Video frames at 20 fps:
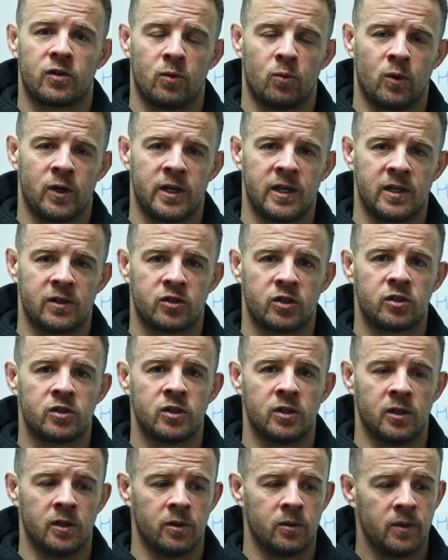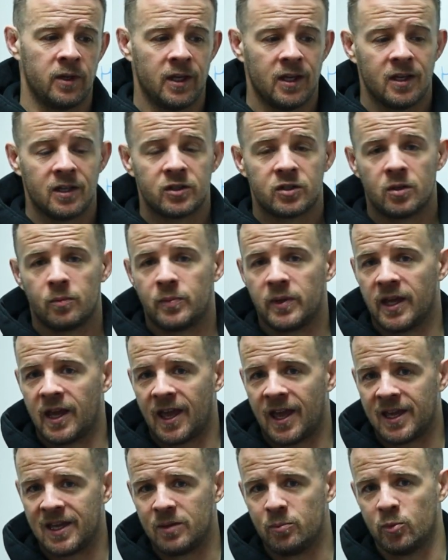that we need to do to be
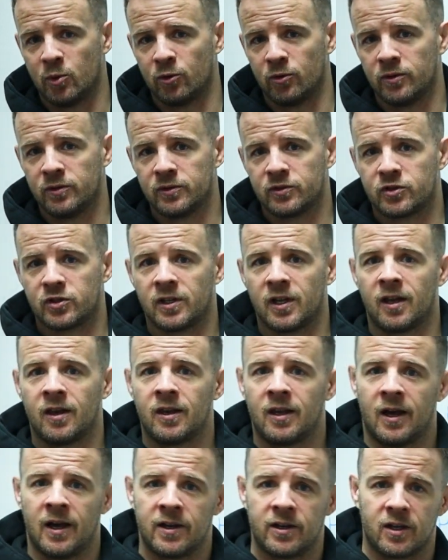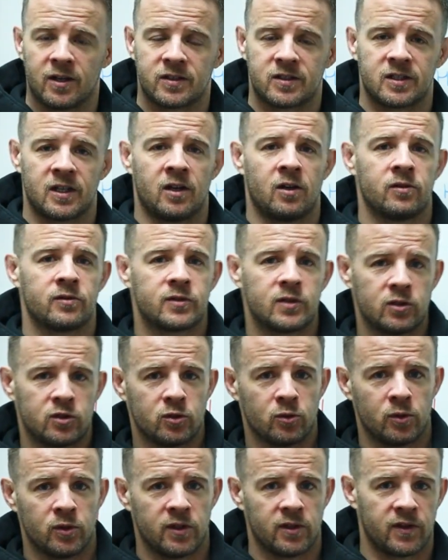able to align ourselves and
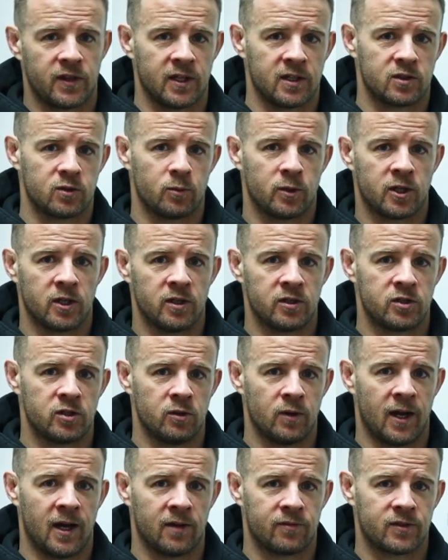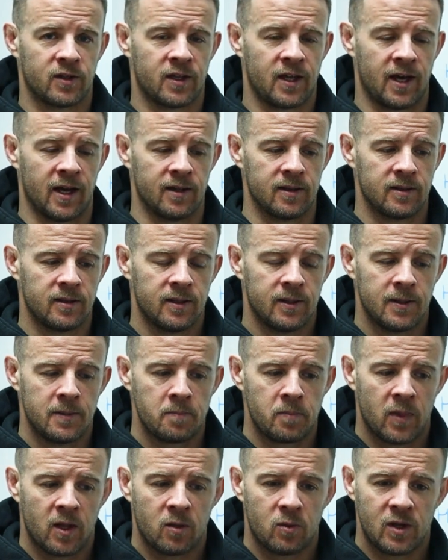do all the things that we're going to do after that.
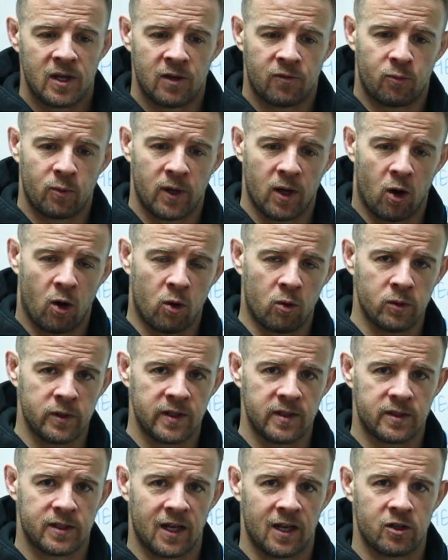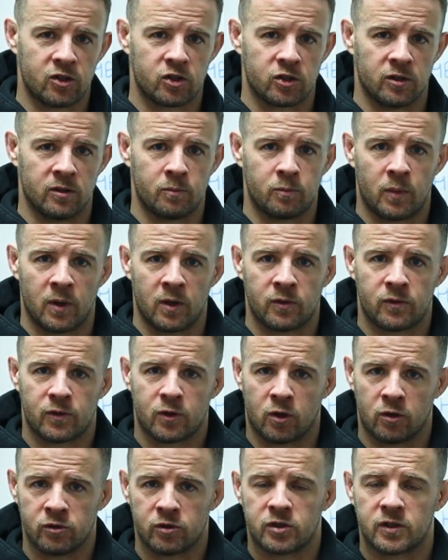If we're holding tension, both
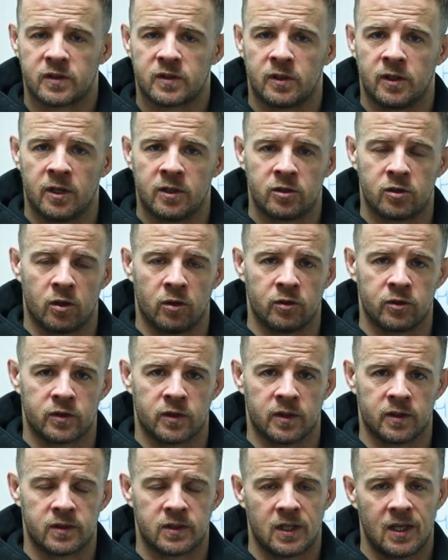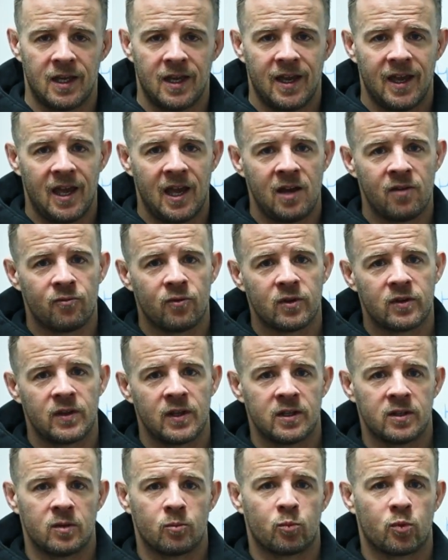conscious and unconscious,
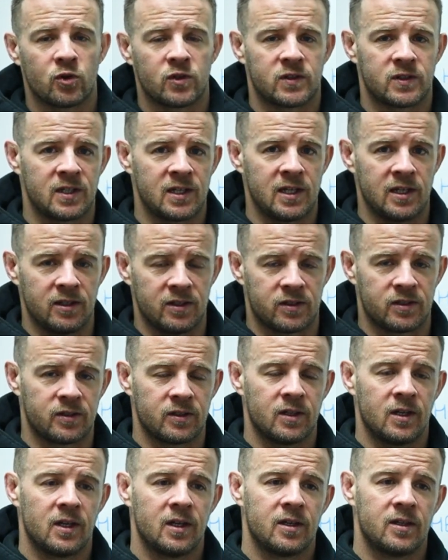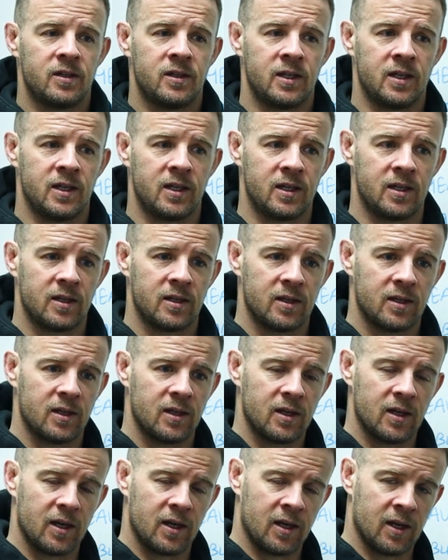everything that precedes the
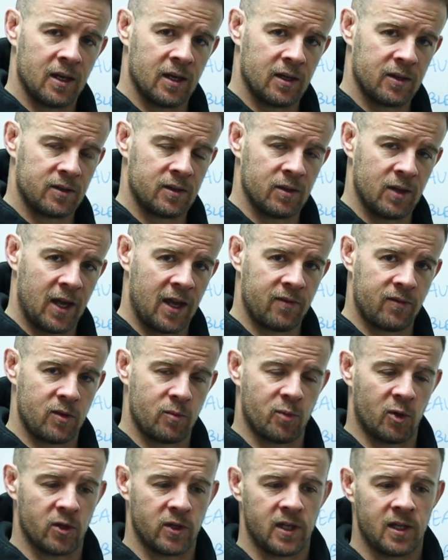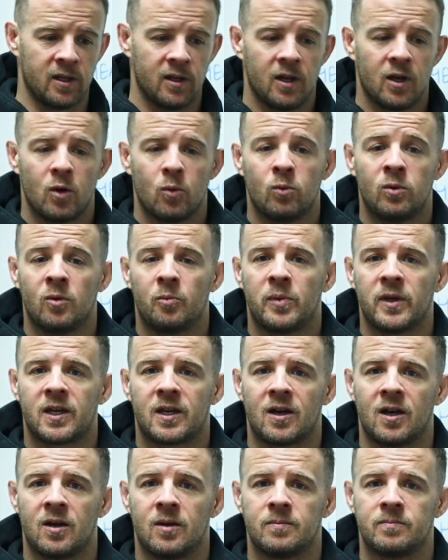heavy body will
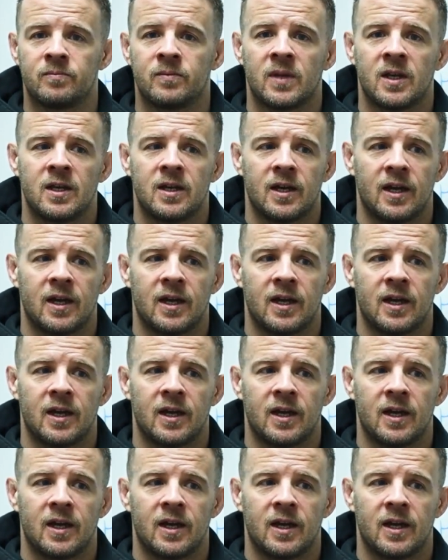become